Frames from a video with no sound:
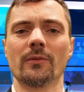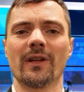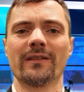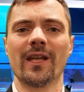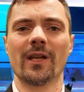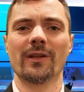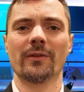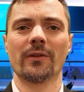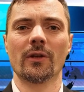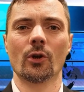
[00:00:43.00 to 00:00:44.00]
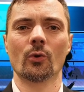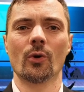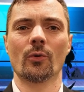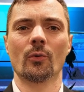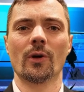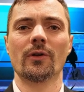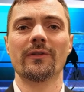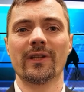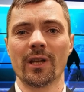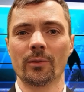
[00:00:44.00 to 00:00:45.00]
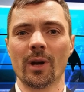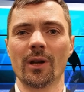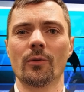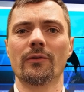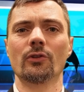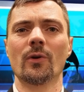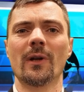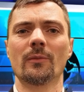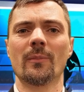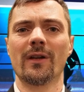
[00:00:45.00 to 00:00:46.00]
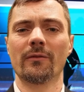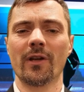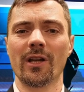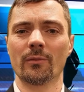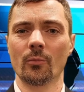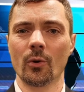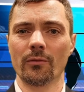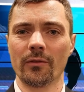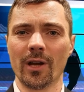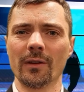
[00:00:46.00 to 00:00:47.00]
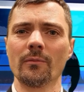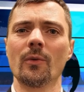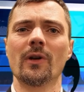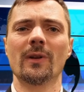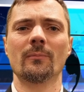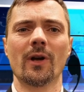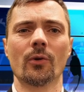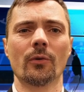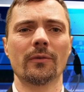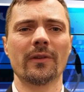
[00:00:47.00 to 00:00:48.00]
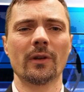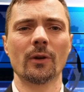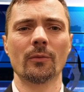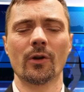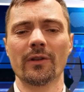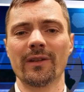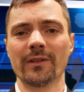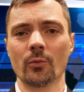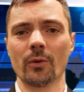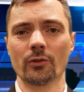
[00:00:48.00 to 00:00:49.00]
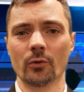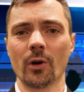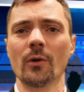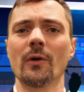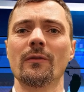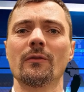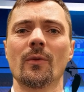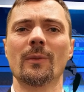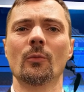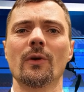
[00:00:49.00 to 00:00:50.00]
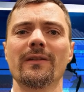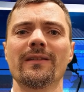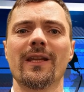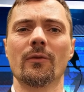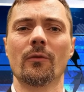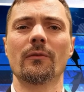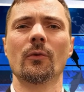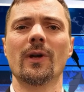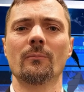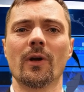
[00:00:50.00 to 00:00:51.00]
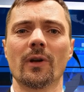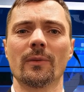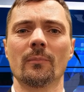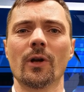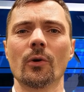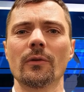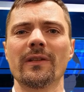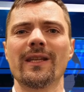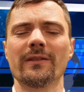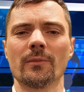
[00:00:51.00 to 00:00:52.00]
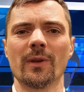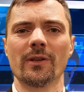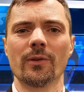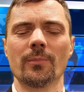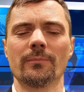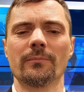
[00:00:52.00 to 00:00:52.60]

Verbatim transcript: Besides, crude oil stockpiles dropped by 5.5 million barrels, versus a withdrawal of 3.73 million barrels estimated.